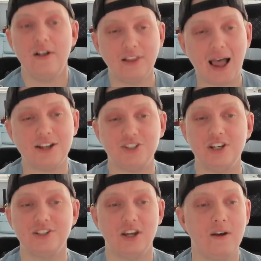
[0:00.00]
last
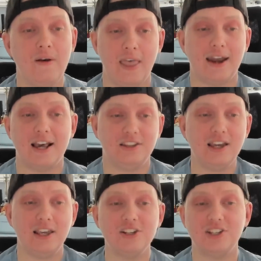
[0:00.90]
season, and I
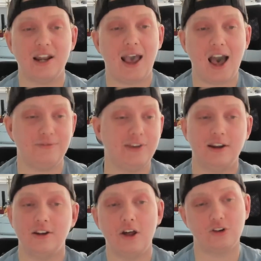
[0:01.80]
think he's going to have yet
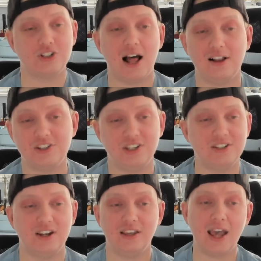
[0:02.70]
another solid
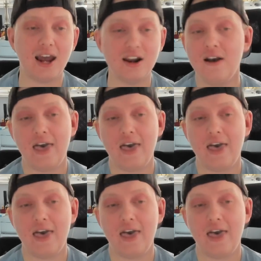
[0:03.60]
season again.